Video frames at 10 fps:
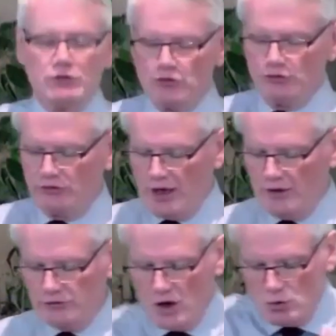
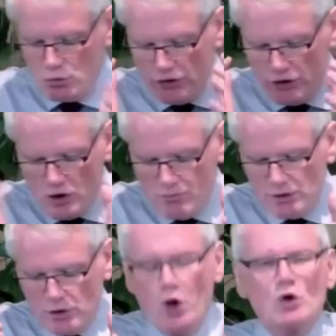intersects with
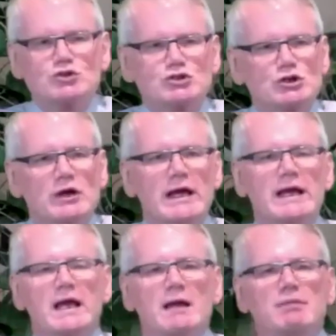human culture
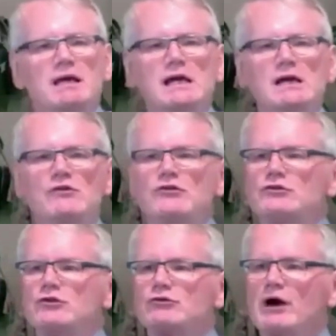and
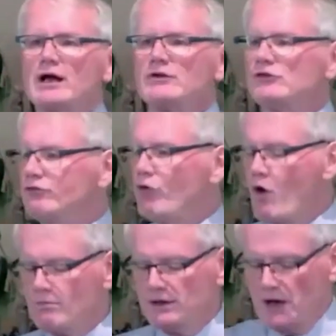begins to
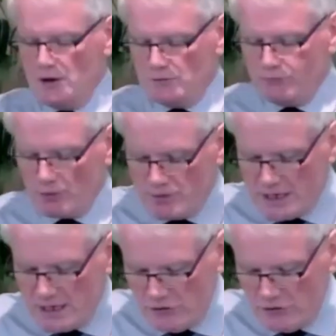transform it from the